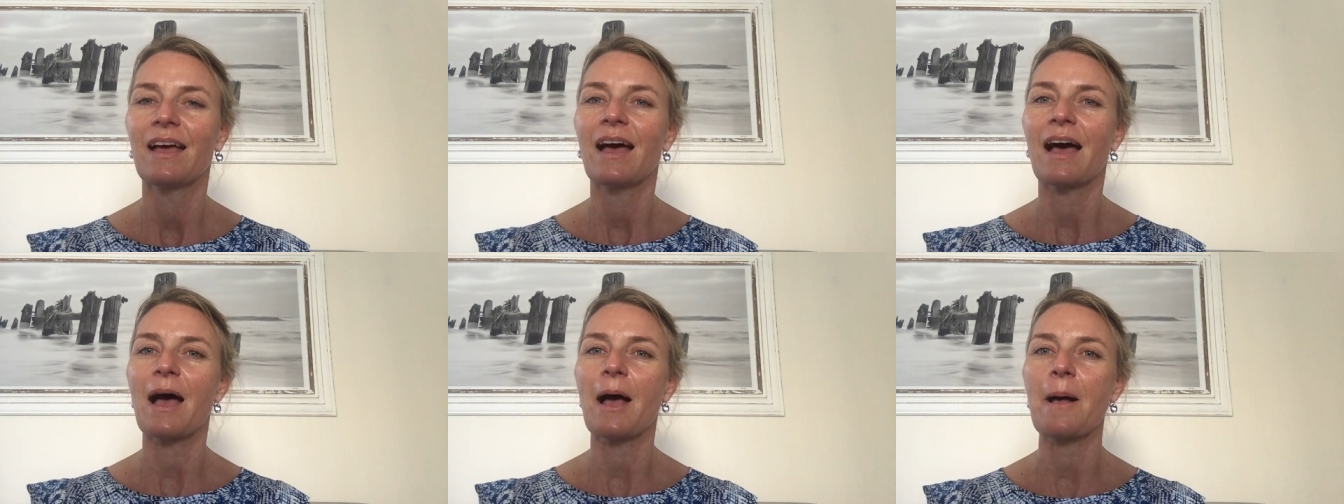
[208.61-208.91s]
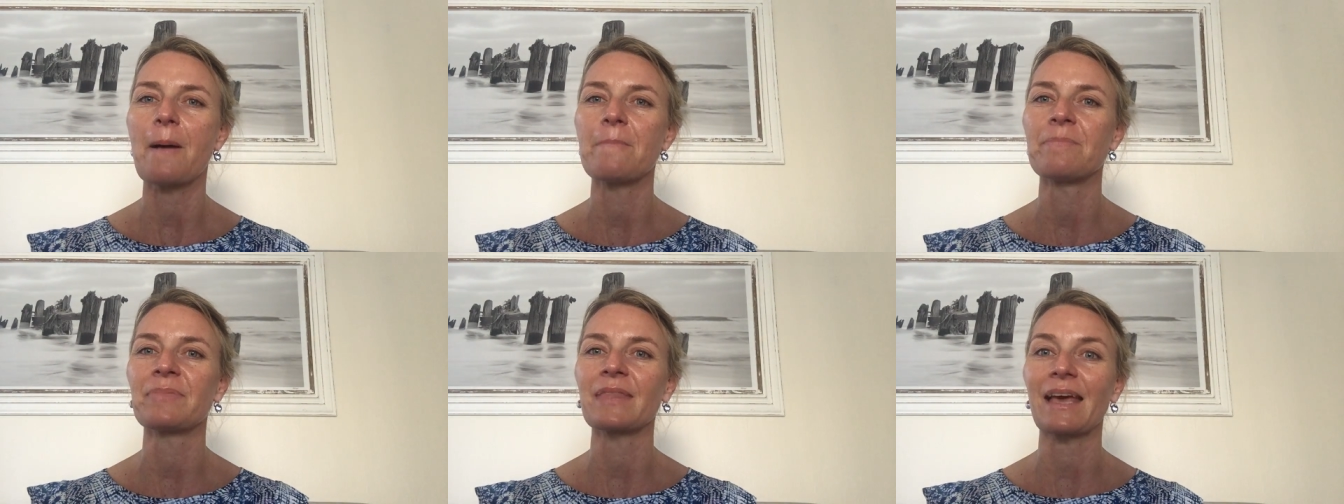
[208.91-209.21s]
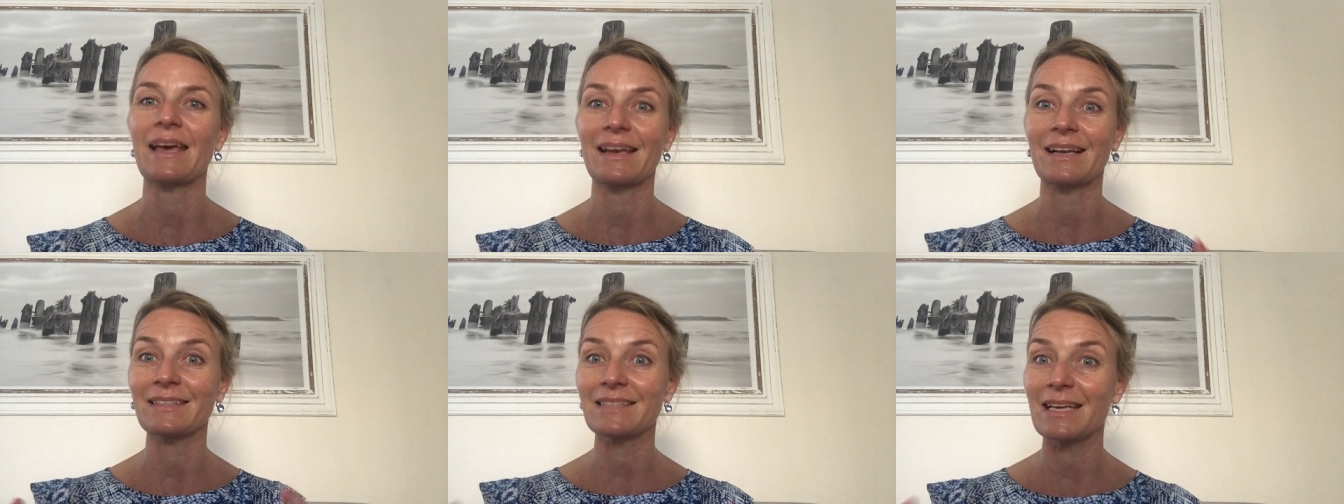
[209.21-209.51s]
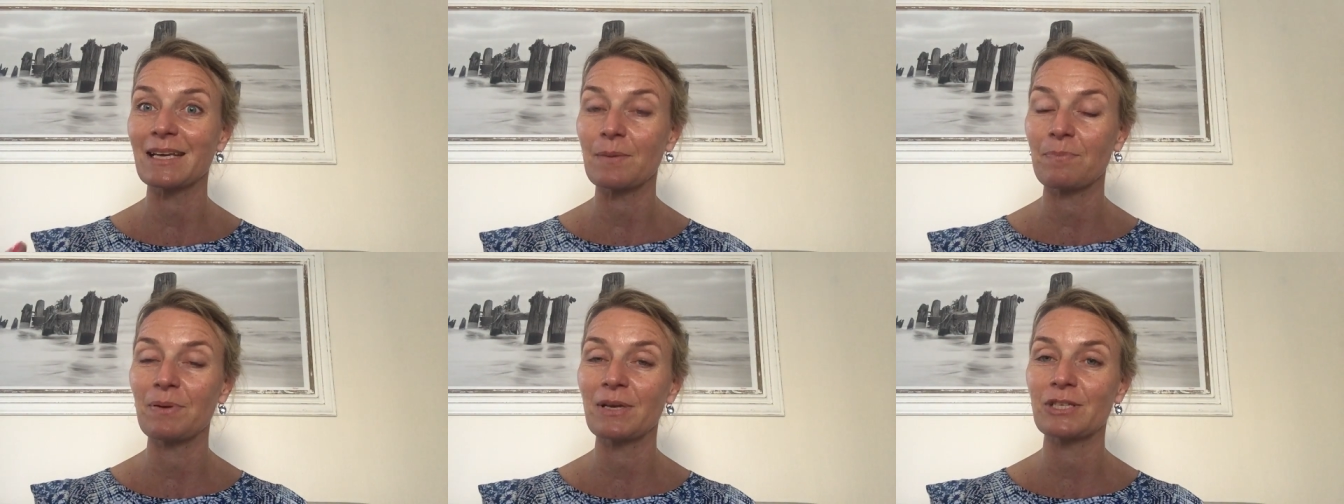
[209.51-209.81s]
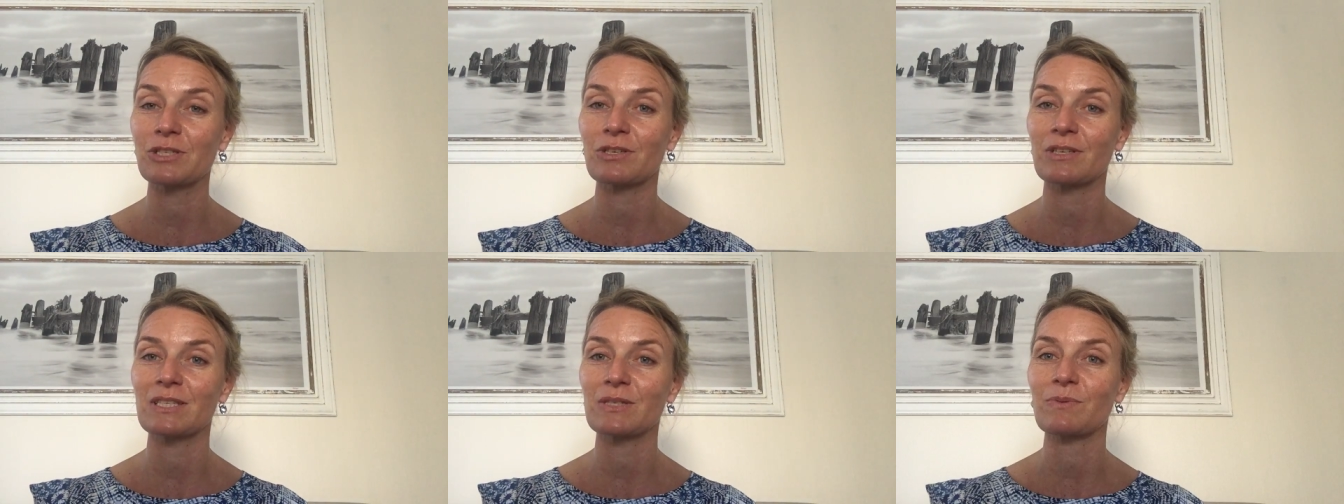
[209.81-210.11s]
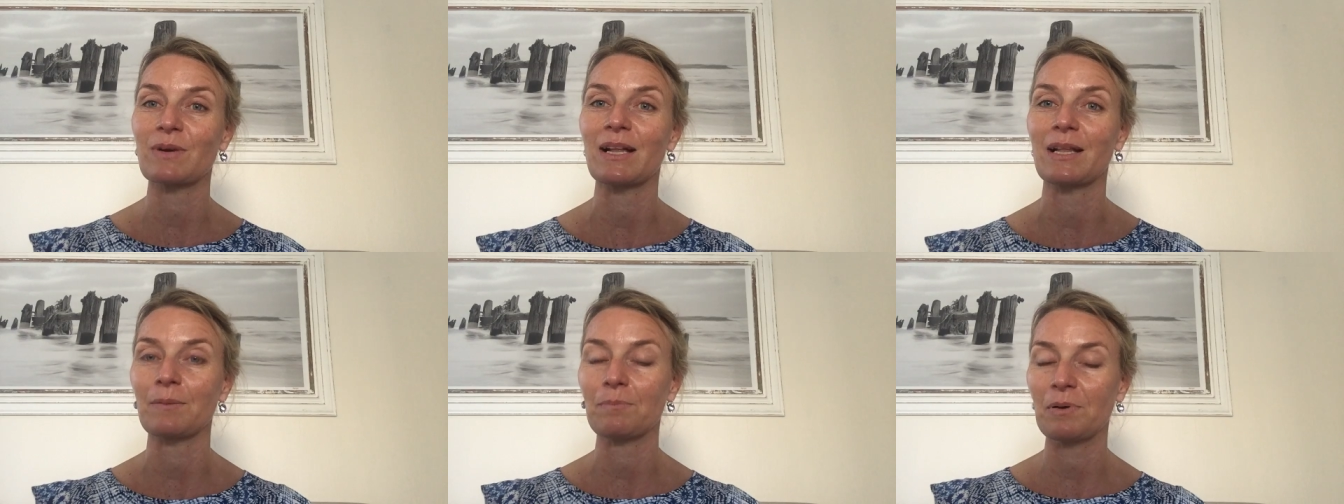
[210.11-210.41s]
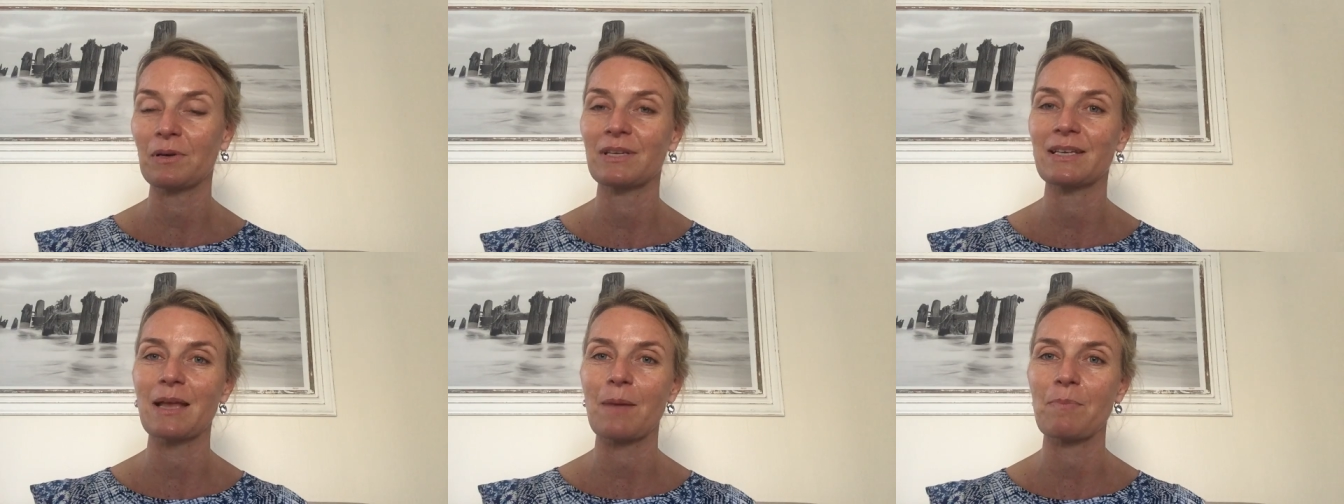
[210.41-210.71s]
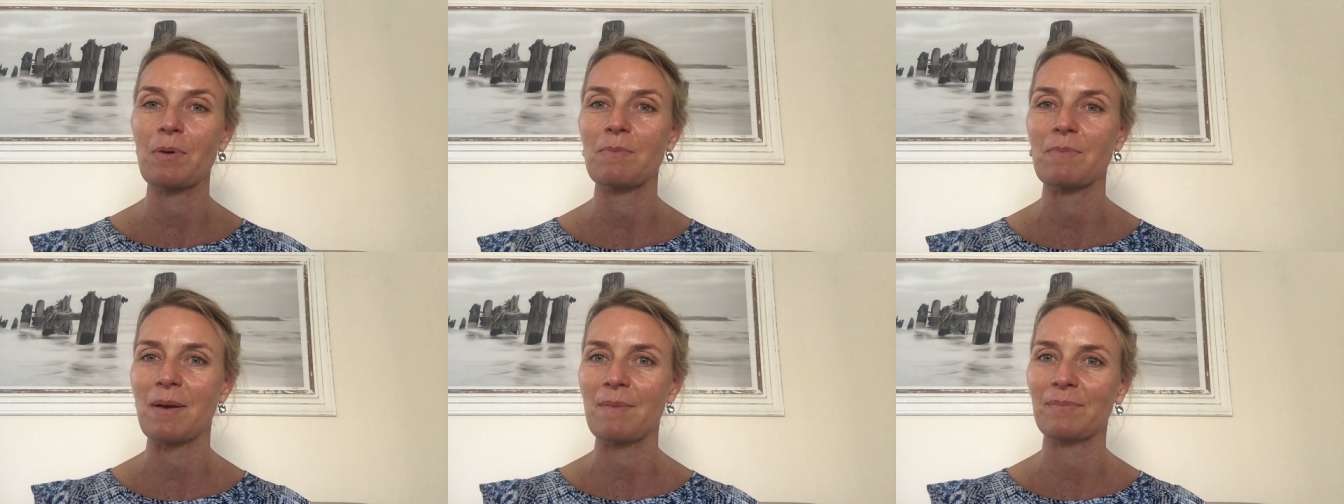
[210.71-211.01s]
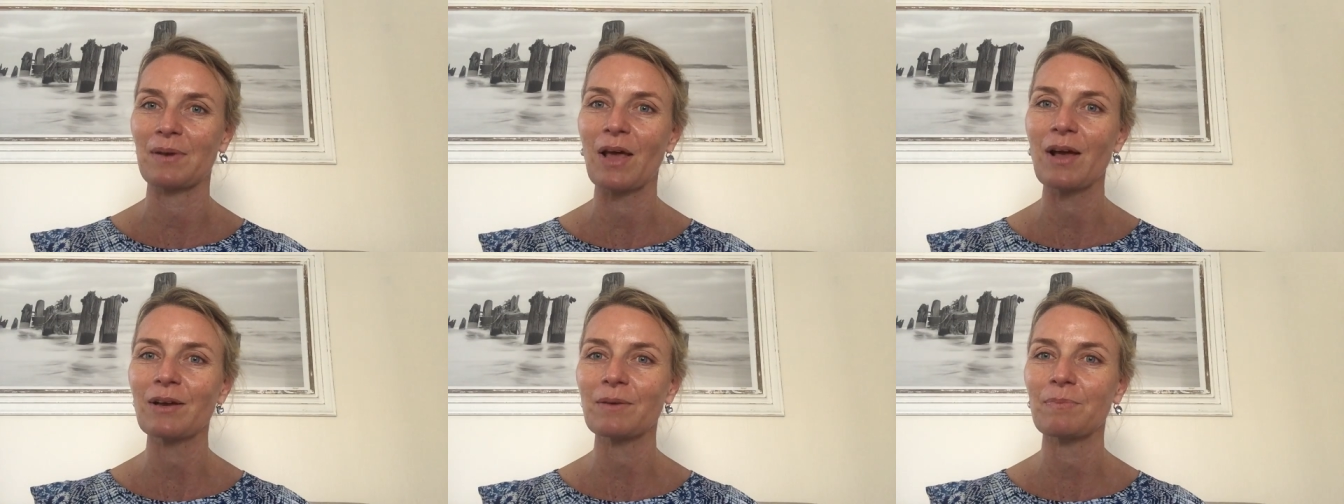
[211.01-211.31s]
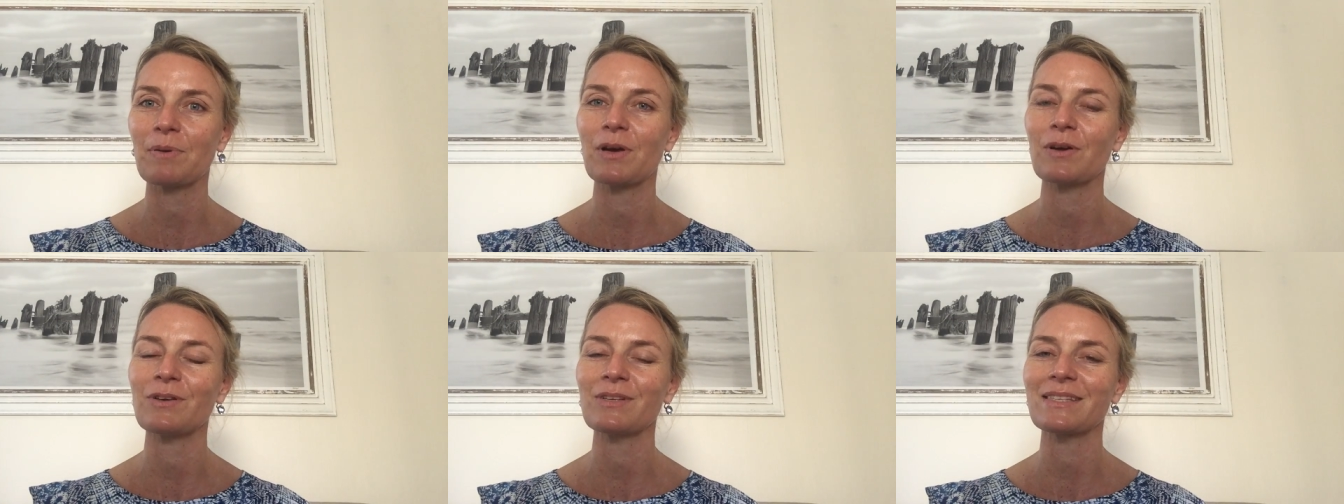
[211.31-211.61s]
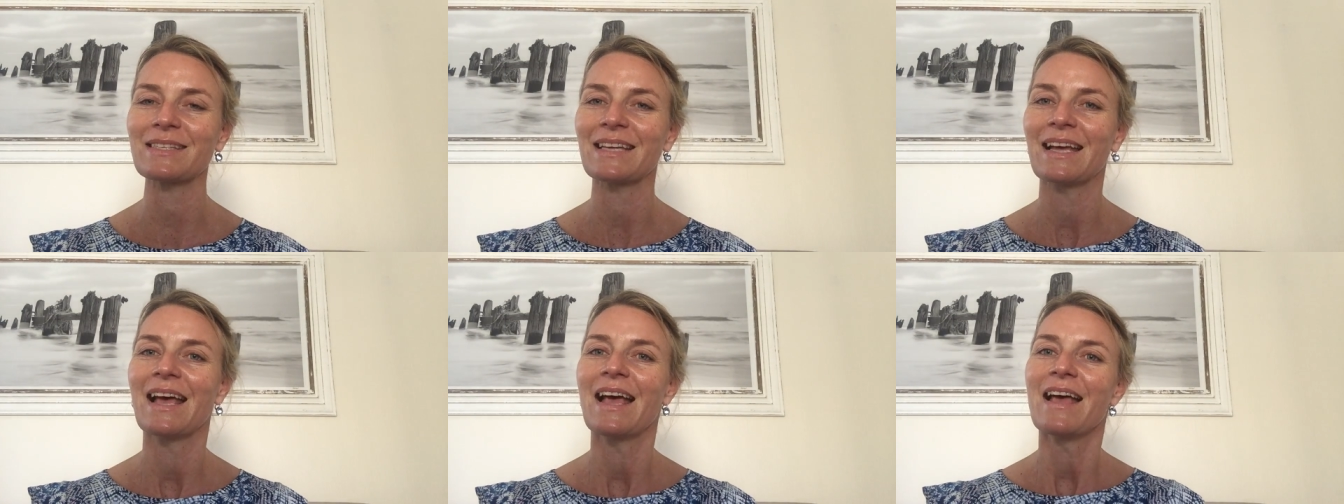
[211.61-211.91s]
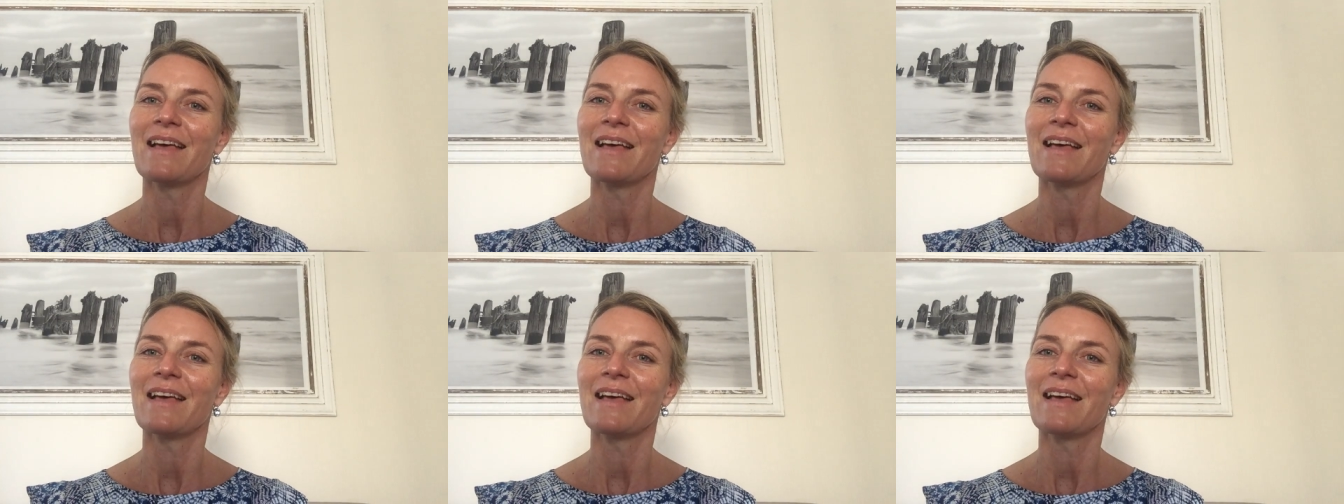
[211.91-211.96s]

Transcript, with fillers: um, and I'll take a picture as well, I'll put it up on my blog post,